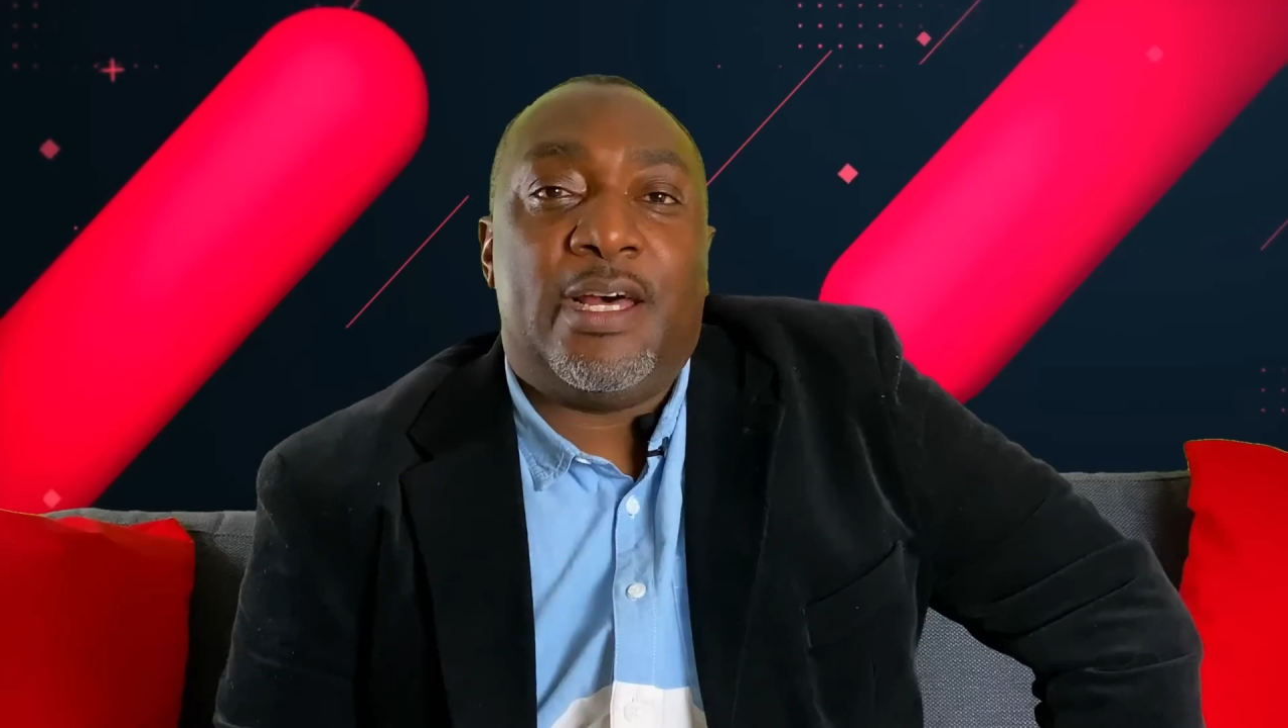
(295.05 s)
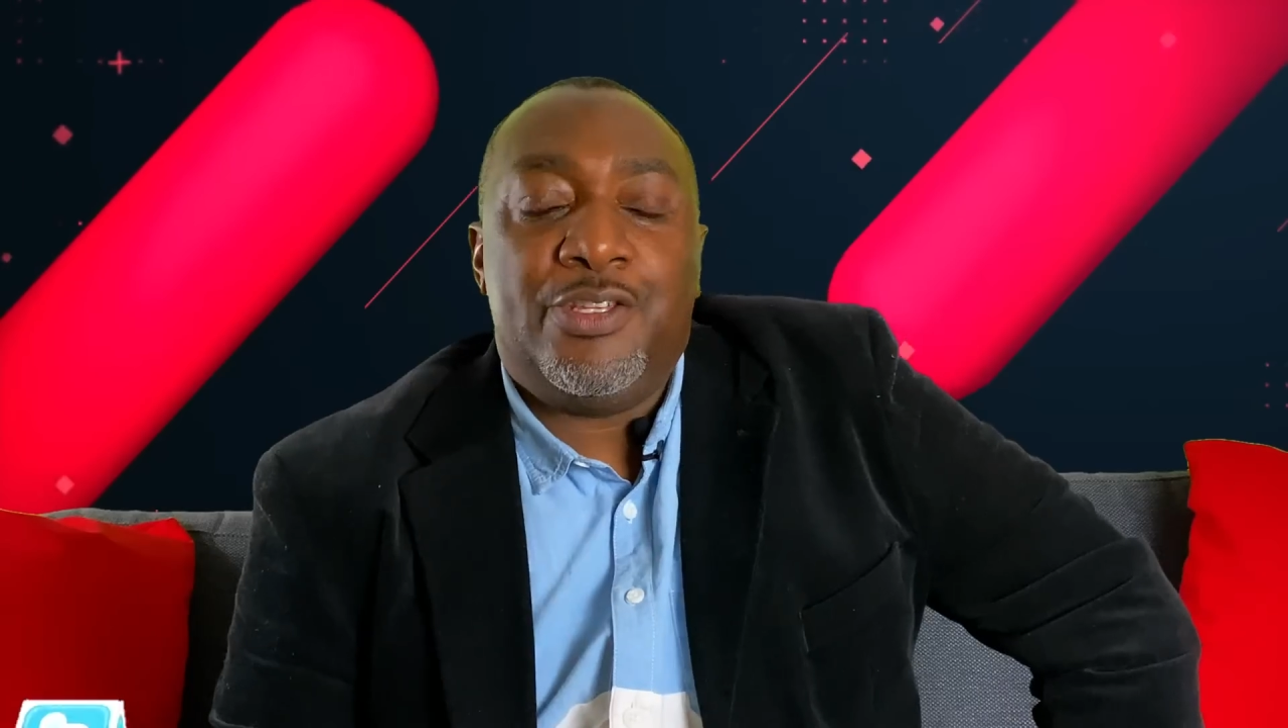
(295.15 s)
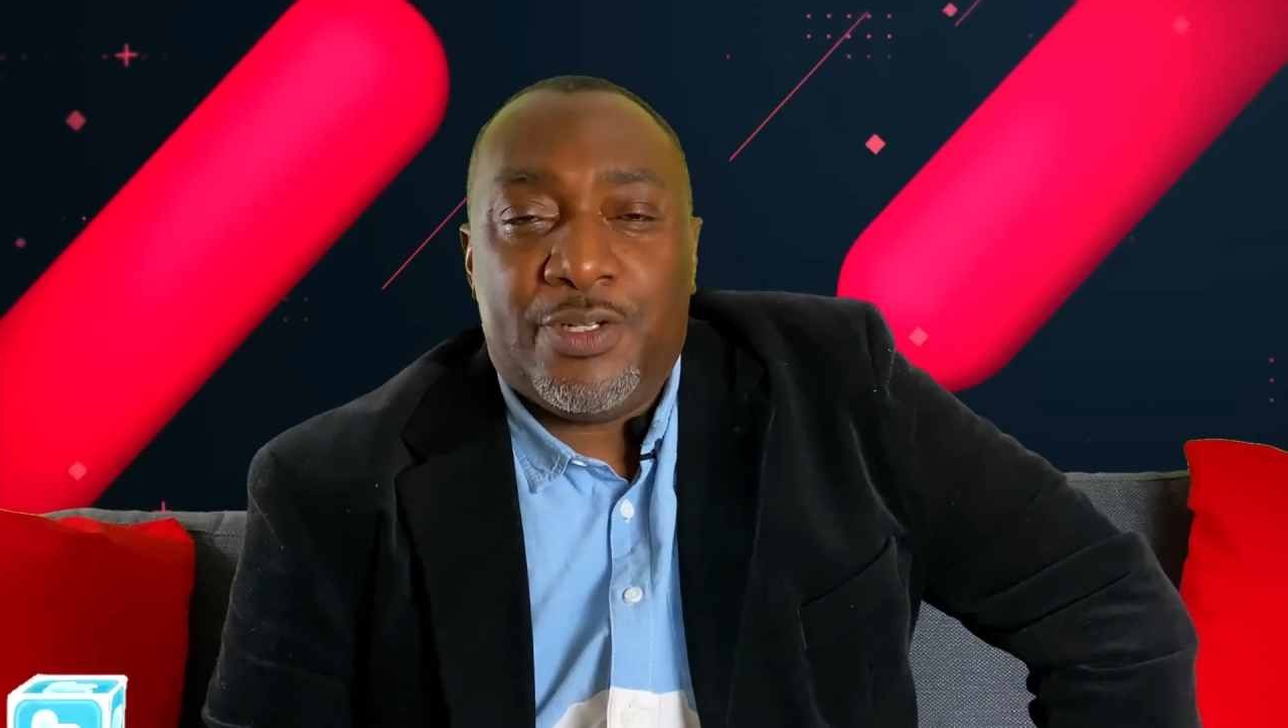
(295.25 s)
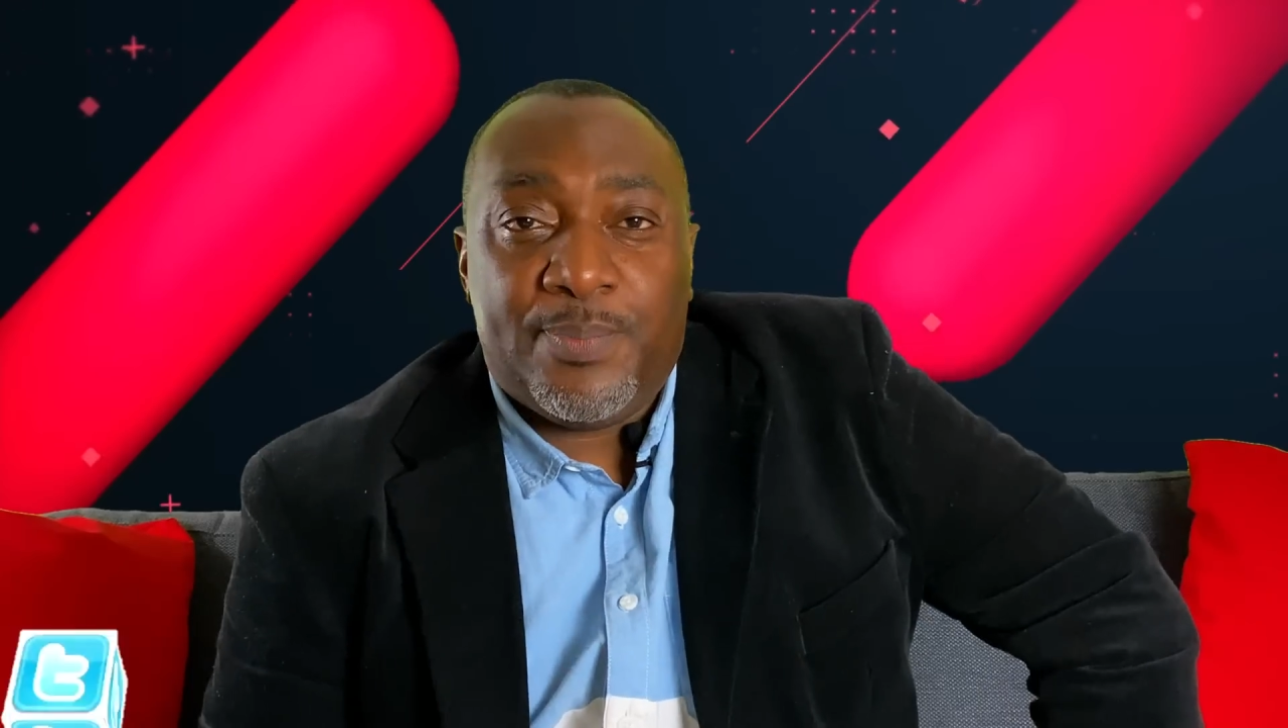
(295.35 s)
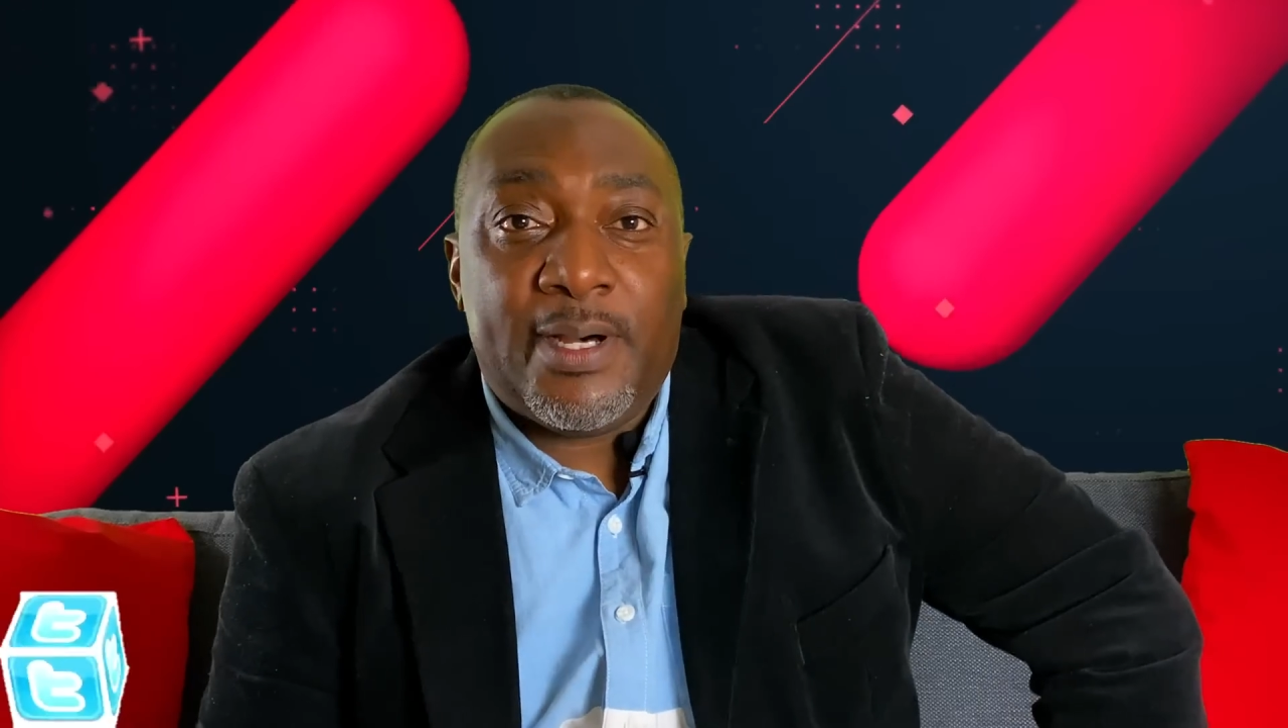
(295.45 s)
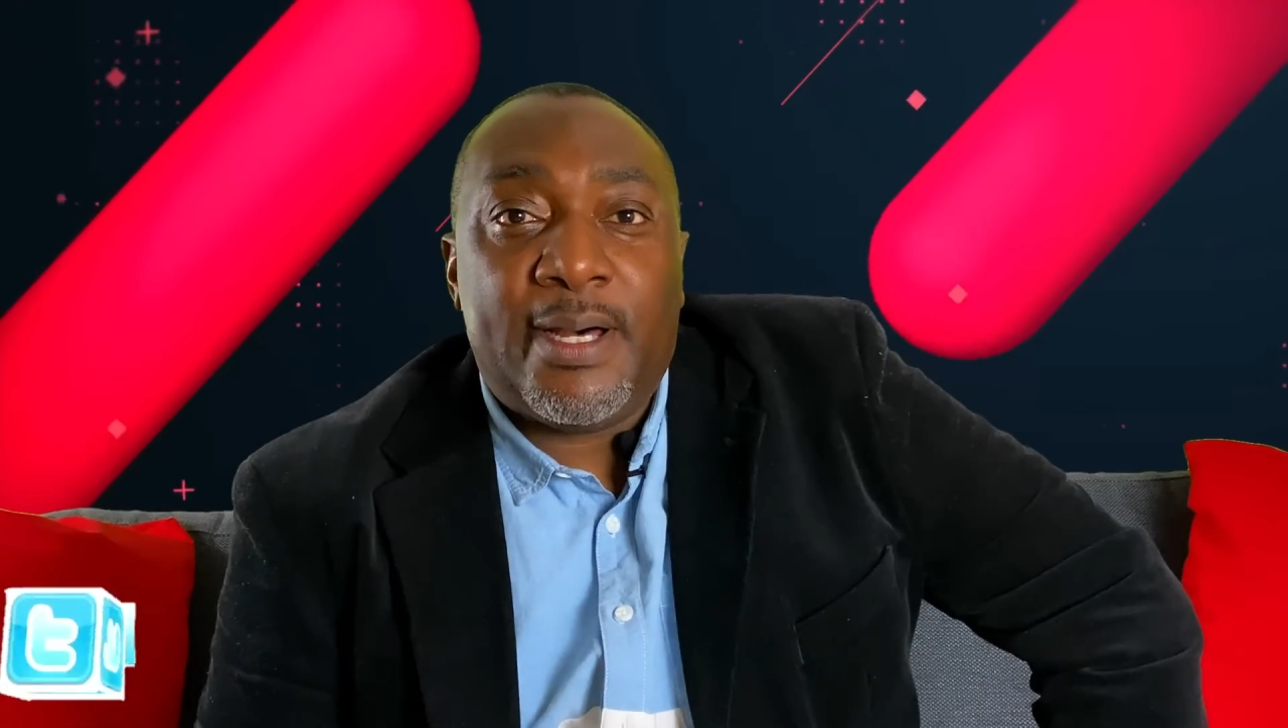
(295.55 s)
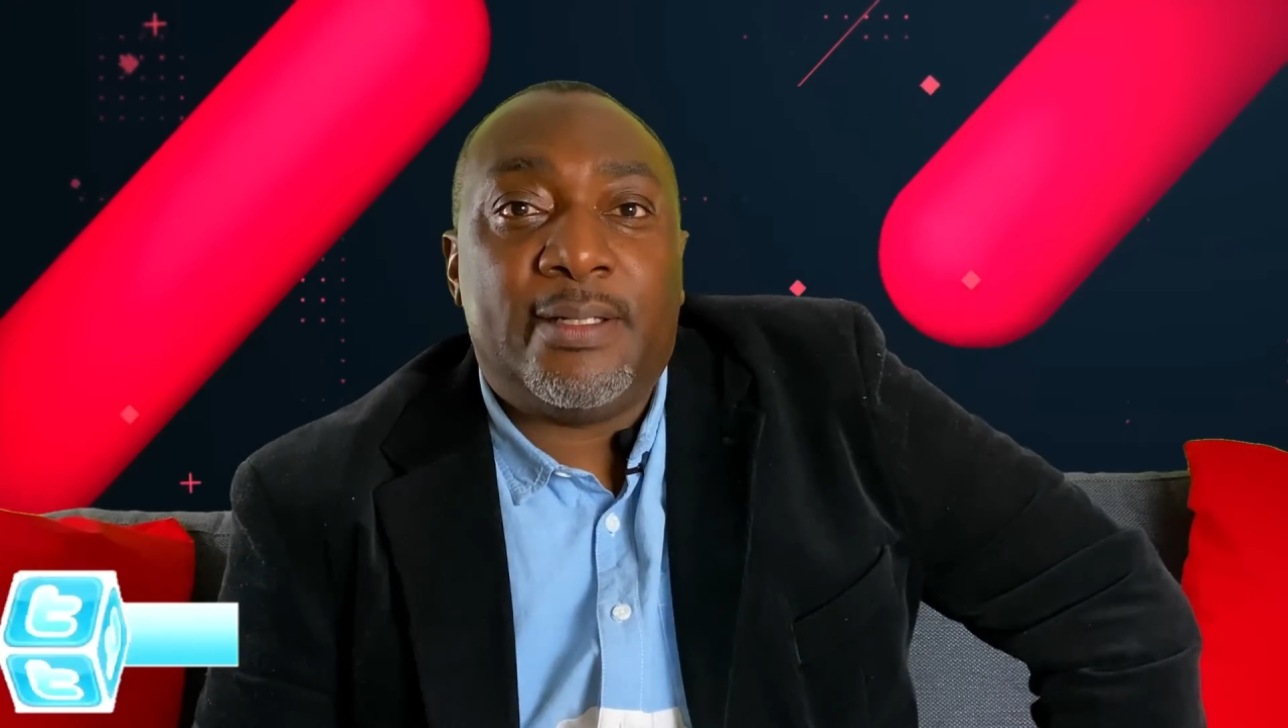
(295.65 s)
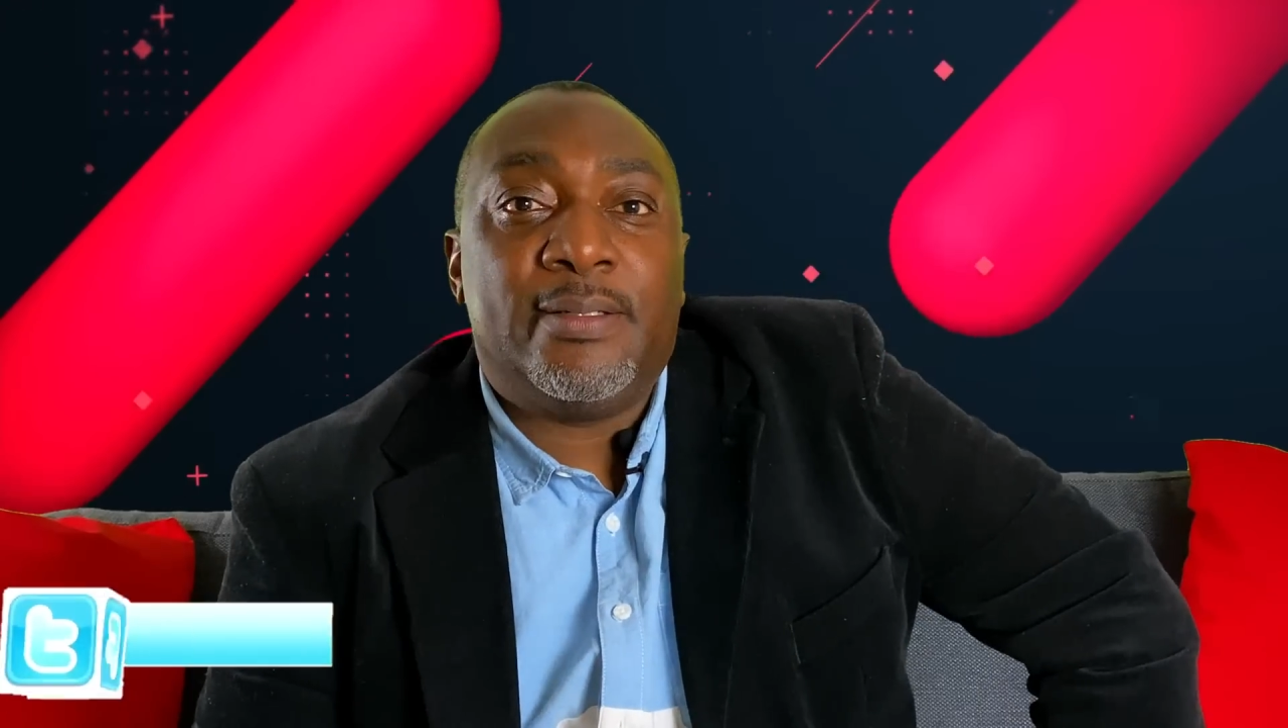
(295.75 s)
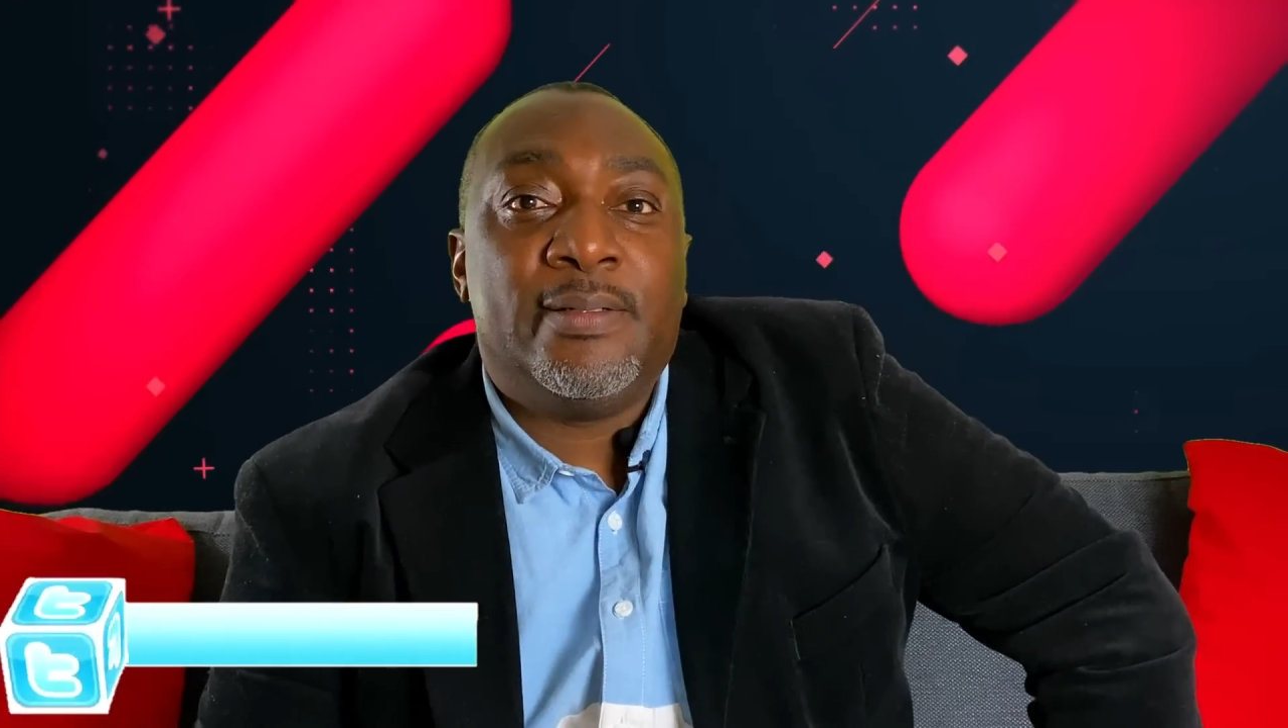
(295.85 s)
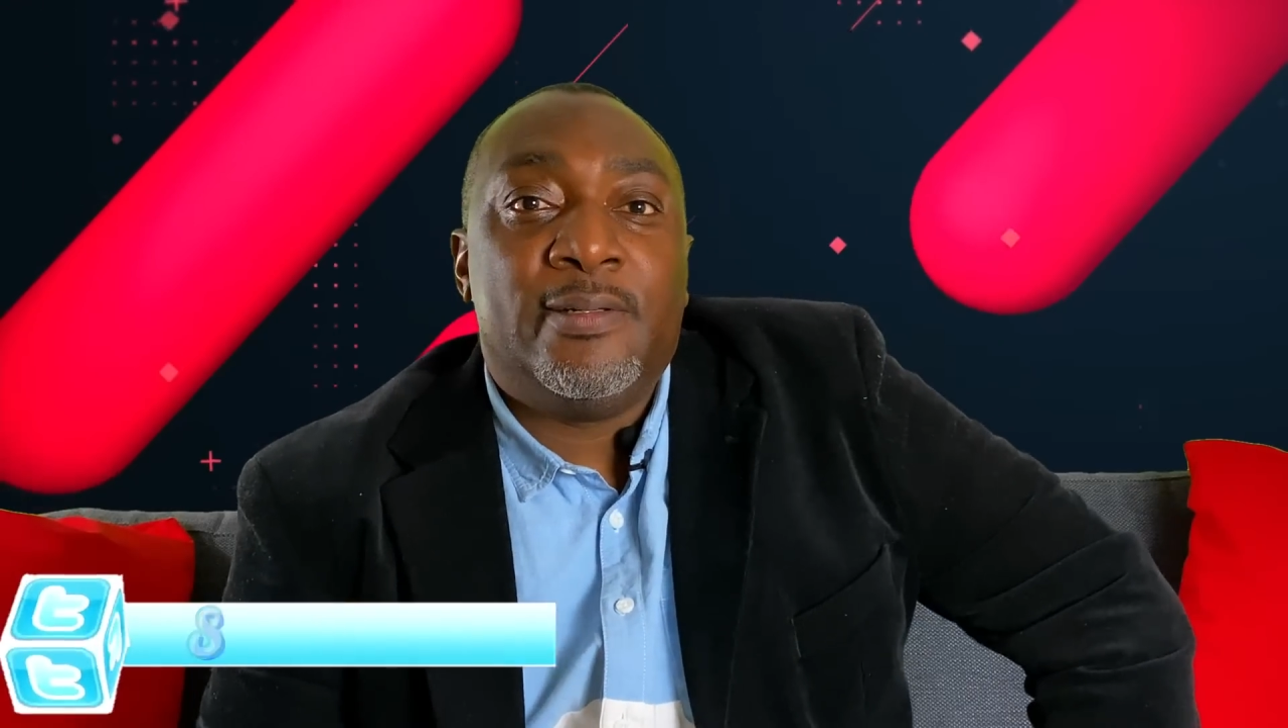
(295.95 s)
and Japan